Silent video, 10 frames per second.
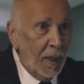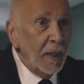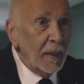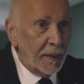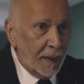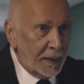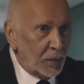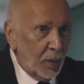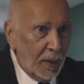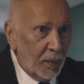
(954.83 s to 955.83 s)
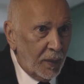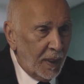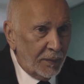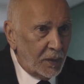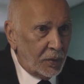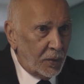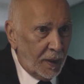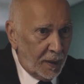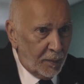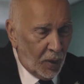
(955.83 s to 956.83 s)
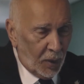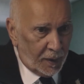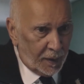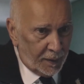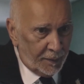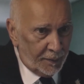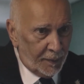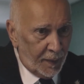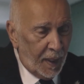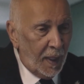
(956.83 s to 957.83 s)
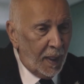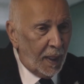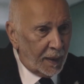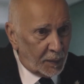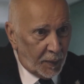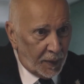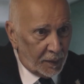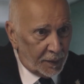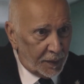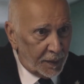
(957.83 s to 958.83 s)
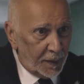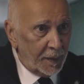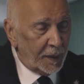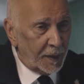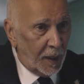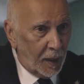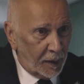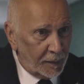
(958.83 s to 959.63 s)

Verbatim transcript: That's why we have to train the market. Ice Pickles, the doll,